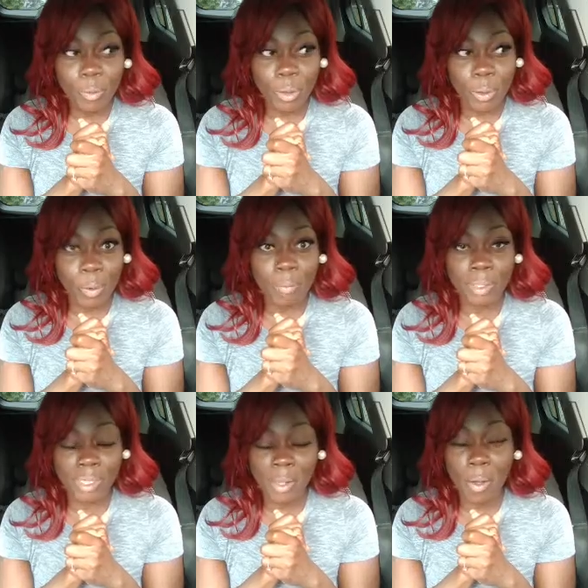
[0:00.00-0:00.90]
record
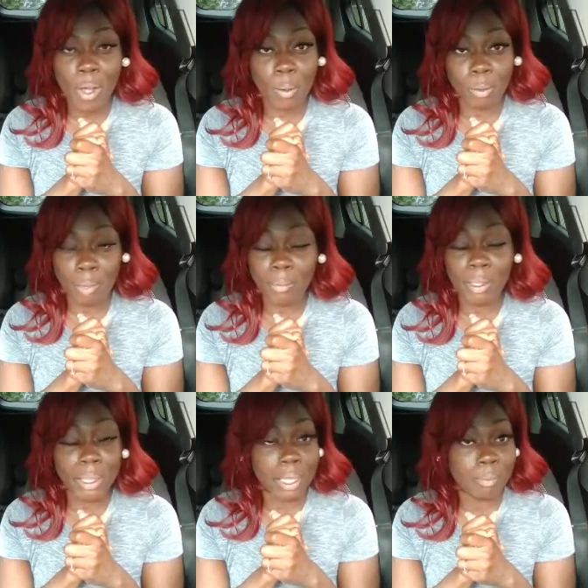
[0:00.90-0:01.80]
me because he's going to come with me. I'm
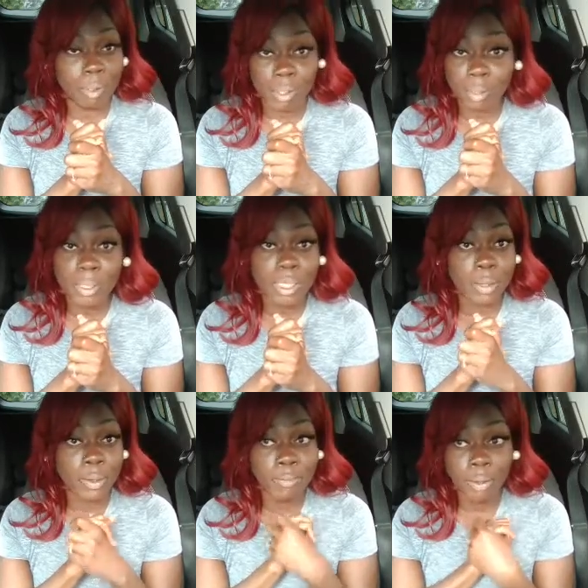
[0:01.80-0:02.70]
going to get him and just be
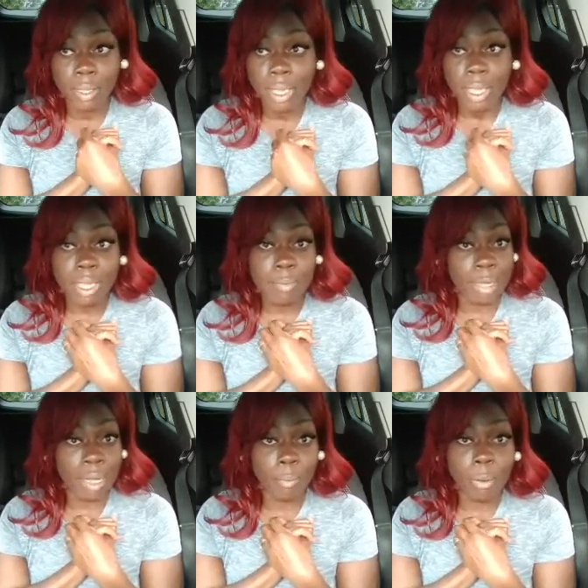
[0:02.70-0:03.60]
serving. He
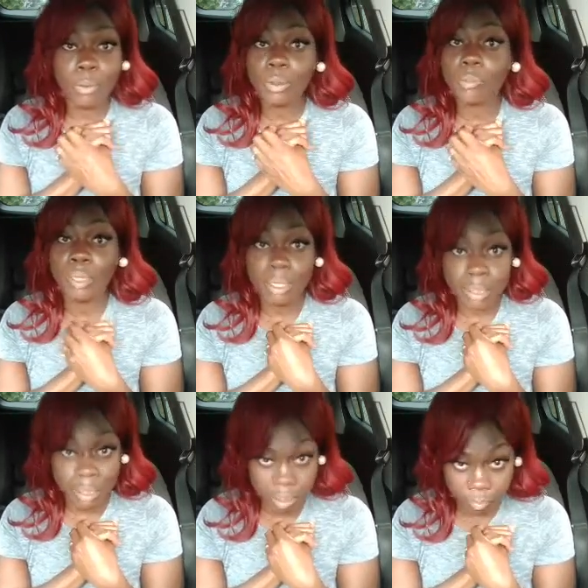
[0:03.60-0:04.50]
might not want to do it, but he
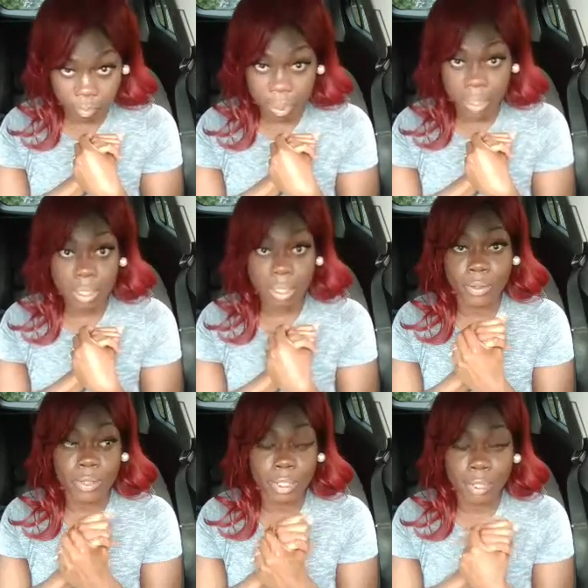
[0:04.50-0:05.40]
need to
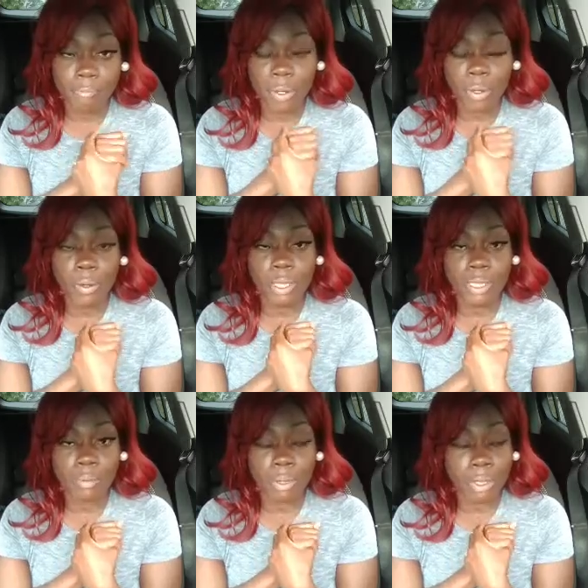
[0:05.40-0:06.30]
serve some for the Lord
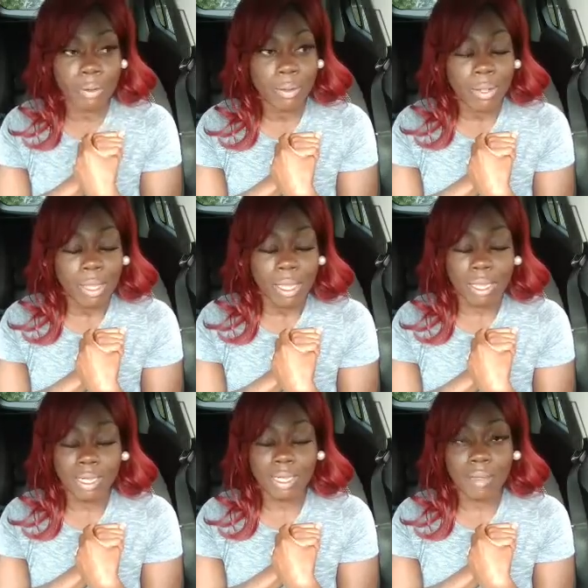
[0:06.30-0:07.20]
as well.
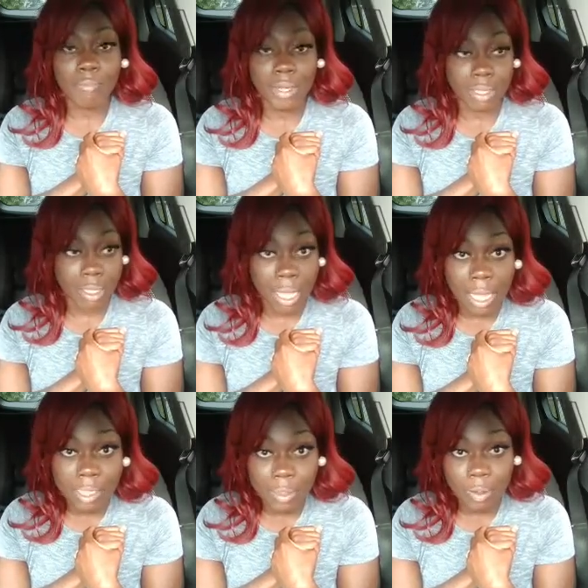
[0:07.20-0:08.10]
He need to
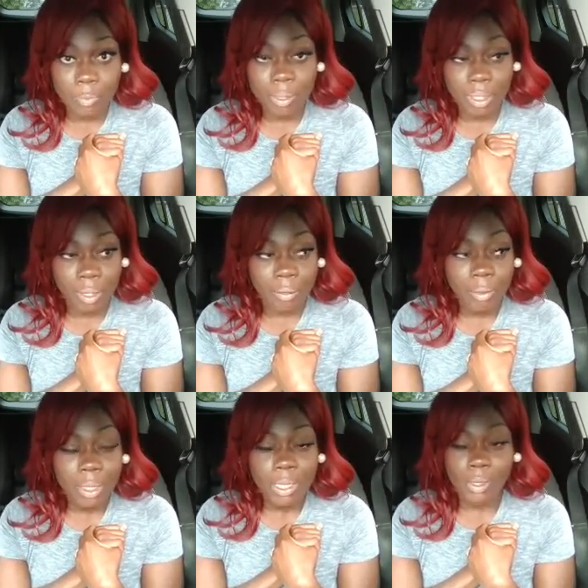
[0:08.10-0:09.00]
evangelize some himself.
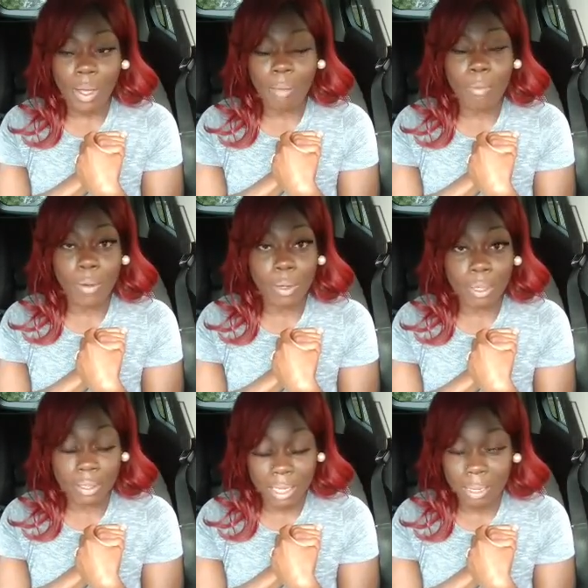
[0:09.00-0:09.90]
So I'm going
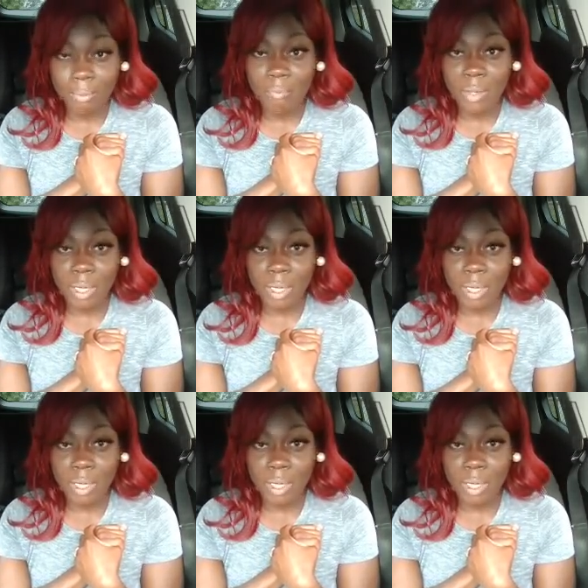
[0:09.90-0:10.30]
to get him to